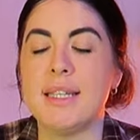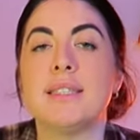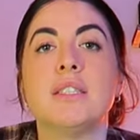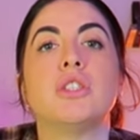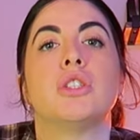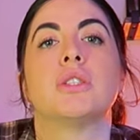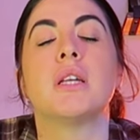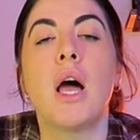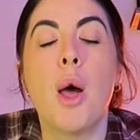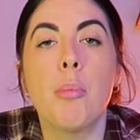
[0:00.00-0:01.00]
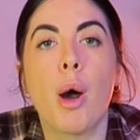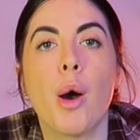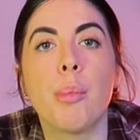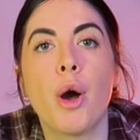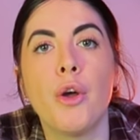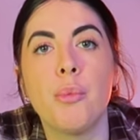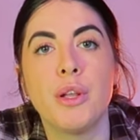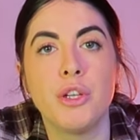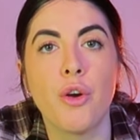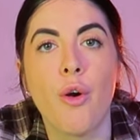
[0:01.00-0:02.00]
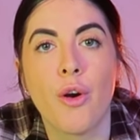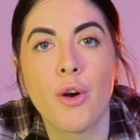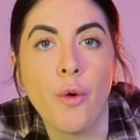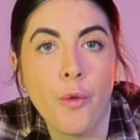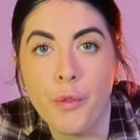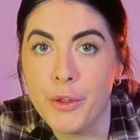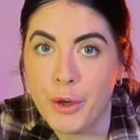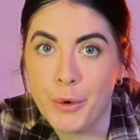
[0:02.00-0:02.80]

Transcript: easy to just pop out when you are on the